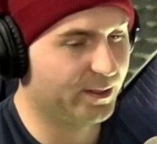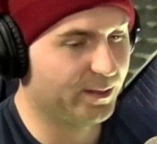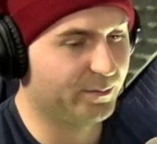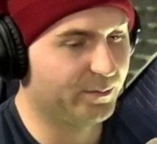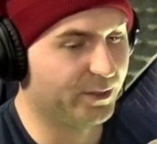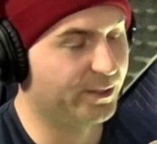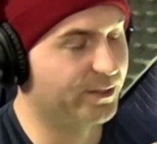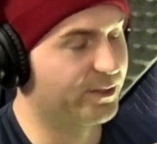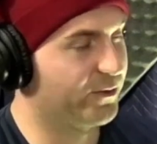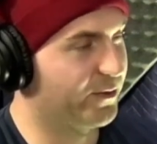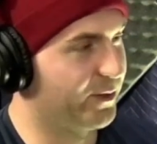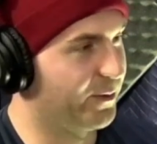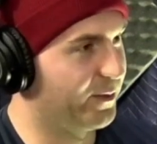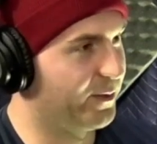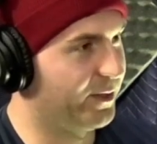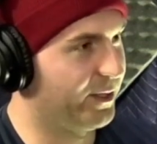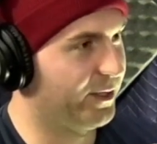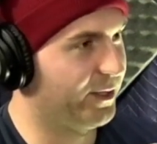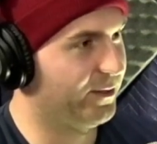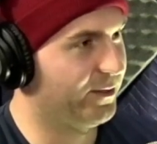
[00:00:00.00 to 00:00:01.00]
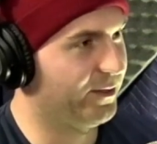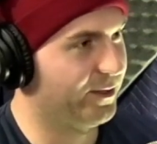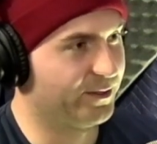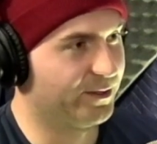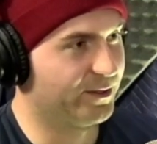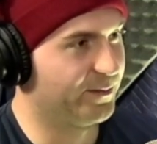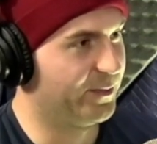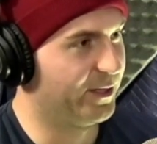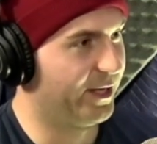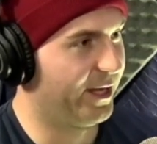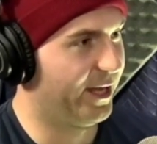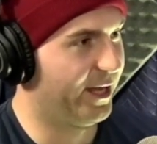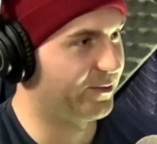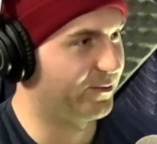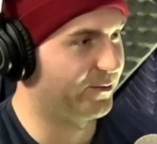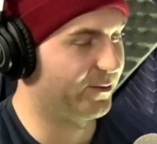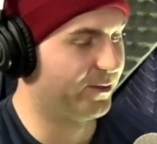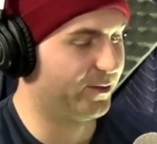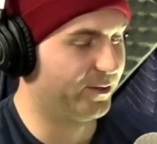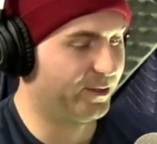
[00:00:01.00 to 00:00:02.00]
bloodstream clean and just be
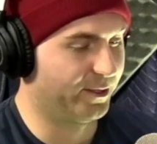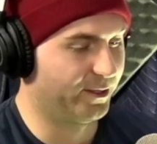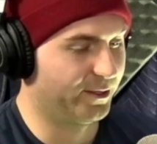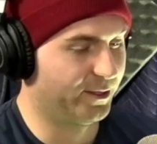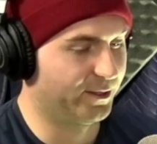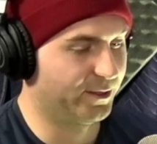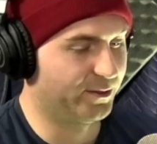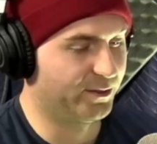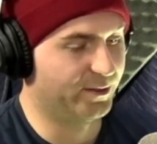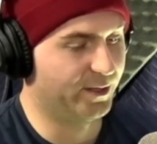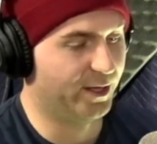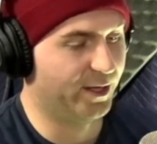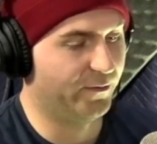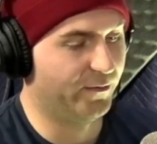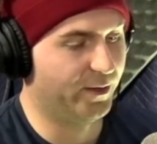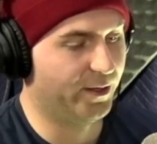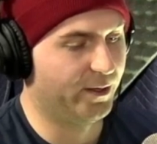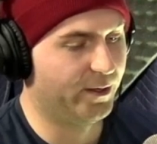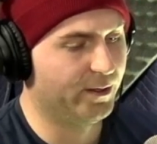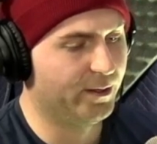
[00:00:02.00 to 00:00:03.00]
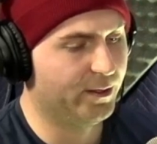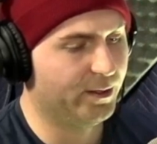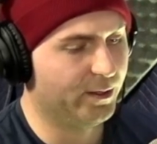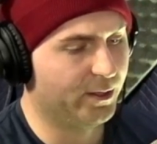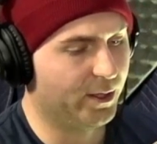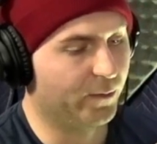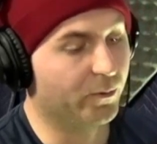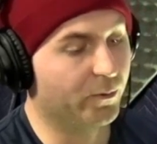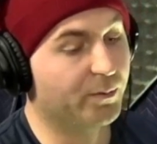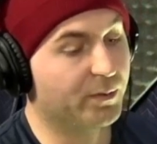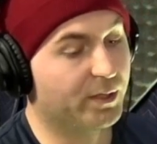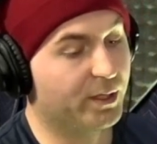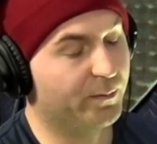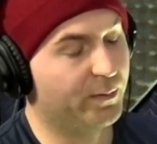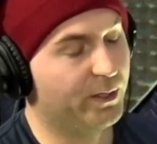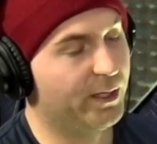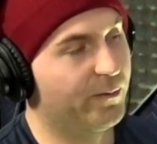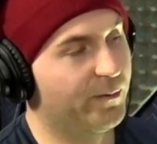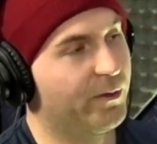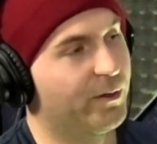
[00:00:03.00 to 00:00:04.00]
natural, I think that you should have a room to
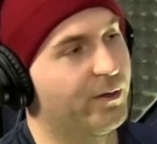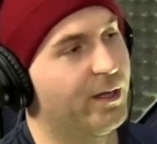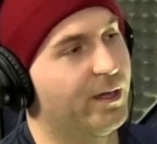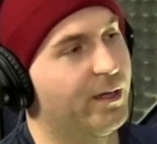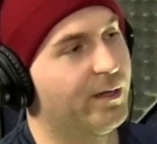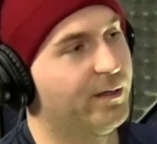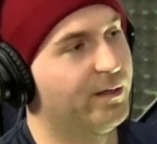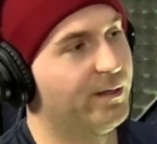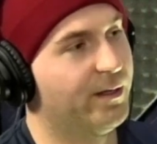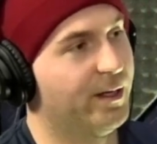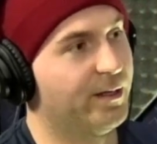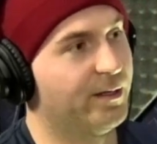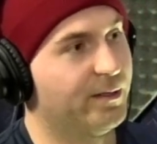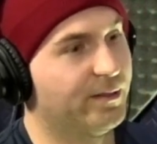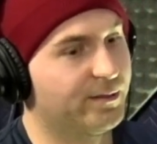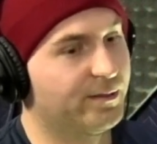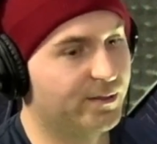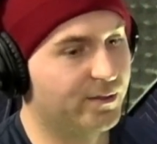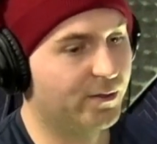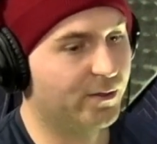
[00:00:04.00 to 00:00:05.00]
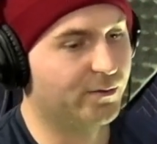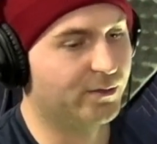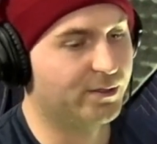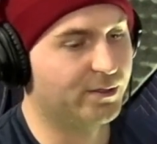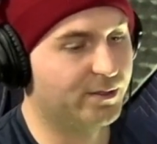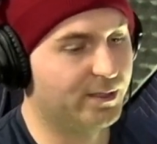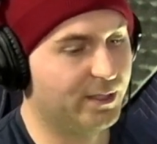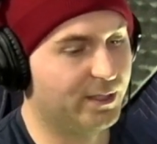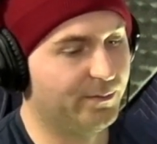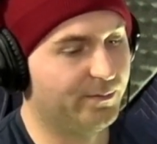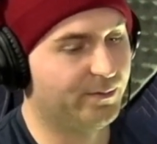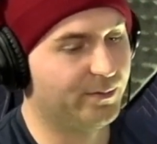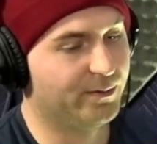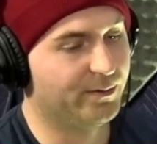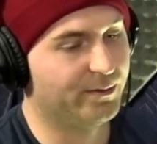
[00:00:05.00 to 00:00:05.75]
compete where you're not at a so steep